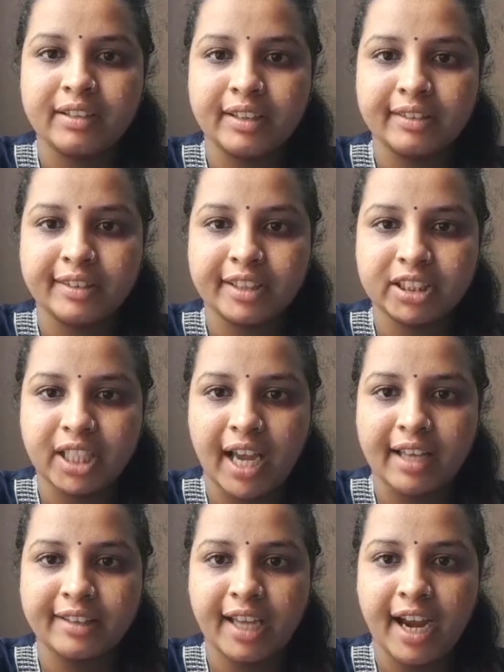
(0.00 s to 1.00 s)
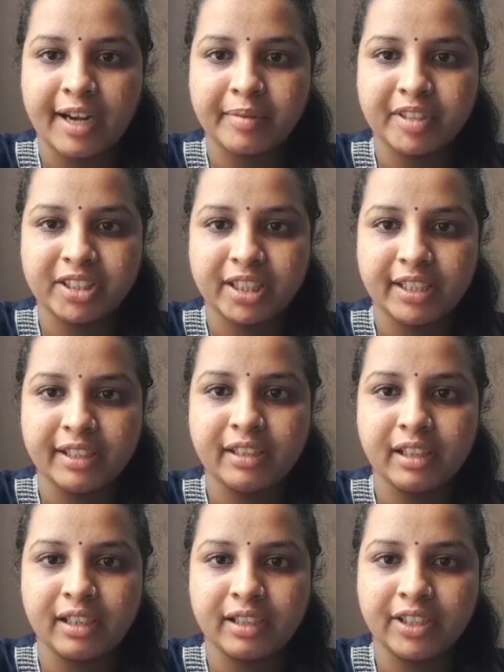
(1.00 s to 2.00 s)
such as administering
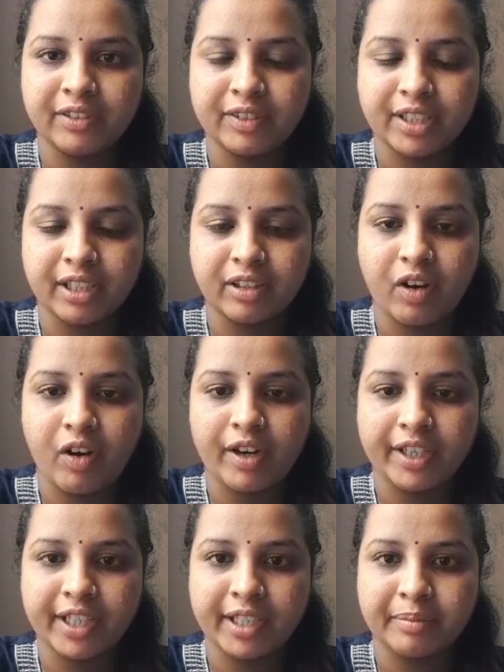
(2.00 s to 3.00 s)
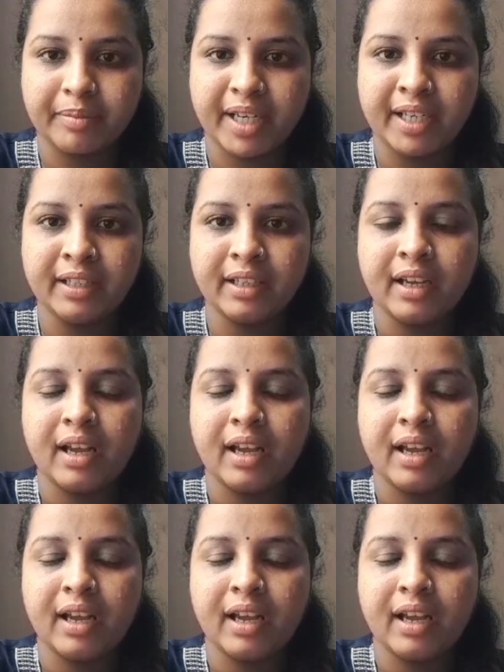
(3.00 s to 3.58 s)
a new drug or treatment.